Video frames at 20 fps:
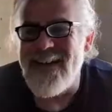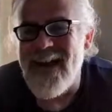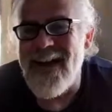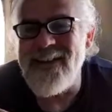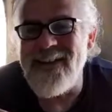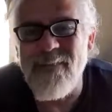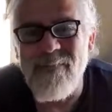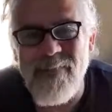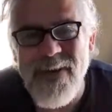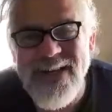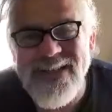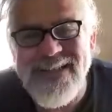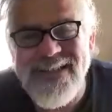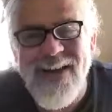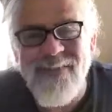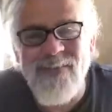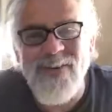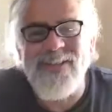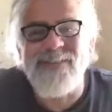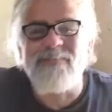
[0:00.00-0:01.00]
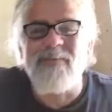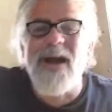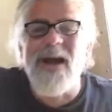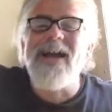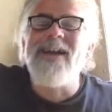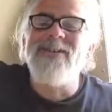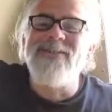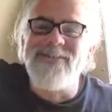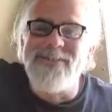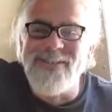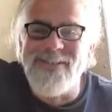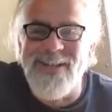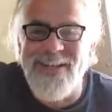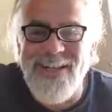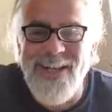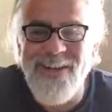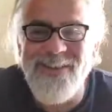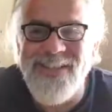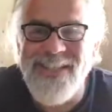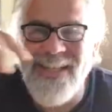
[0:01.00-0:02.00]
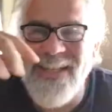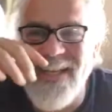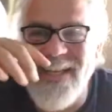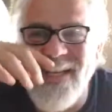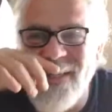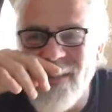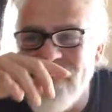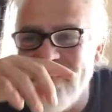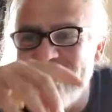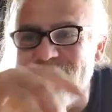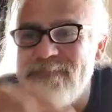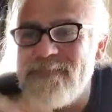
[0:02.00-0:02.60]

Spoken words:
and the big Denver spider's just closing in.